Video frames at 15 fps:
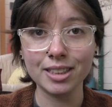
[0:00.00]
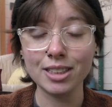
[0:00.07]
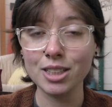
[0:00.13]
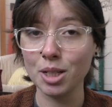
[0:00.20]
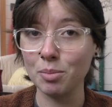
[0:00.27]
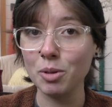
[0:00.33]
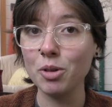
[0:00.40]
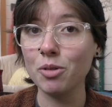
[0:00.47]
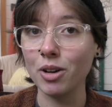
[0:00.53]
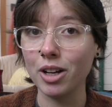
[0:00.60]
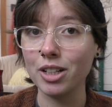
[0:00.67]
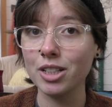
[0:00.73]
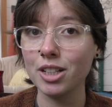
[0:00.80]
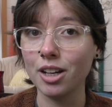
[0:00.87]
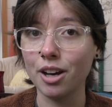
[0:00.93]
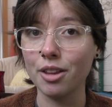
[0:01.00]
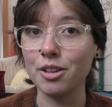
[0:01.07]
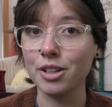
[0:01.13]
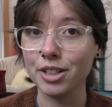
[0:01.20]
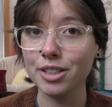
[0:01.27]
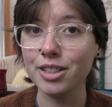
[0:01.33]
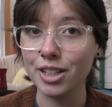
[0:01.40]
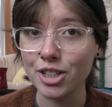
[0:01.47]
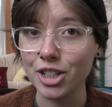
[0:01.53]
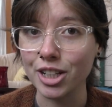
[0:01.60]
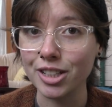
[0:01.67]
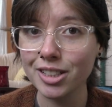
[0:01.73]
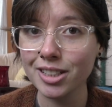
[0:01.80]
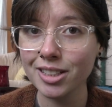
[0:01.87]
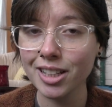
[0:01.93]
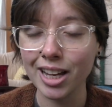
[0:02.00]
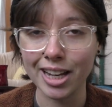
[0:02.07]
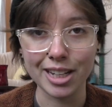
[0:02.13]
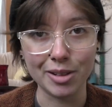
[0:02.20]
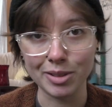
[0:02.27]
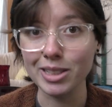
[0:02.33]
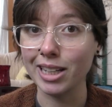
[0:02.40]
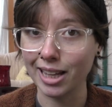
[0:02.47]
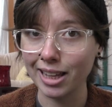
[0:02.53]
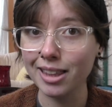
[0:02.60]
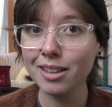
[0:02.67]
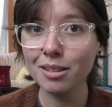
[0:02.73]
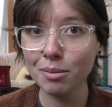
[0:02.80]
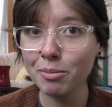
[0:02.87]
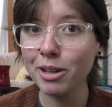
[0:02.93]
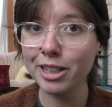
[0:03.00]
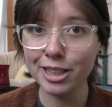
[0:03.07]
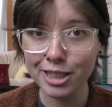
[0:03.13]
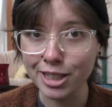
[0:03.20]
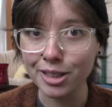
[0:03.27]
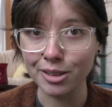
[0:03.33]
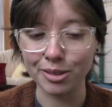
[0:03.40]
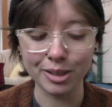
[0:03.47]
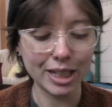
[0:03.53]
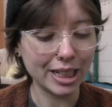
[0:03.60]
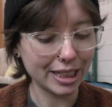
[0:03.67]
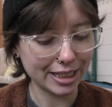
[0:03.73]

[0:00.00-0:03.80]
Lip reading: to move on to other stitches. And he was like, I think I'm ready too.